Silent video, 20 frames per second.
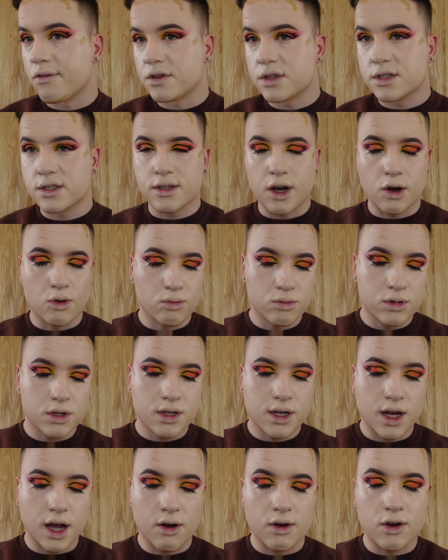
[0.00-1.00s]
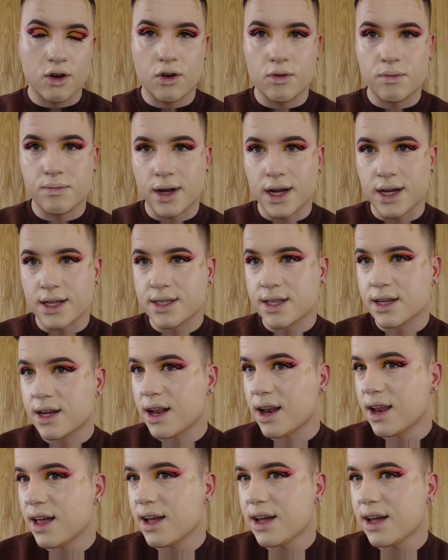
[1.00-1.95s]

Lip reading: a sculpt going on basically.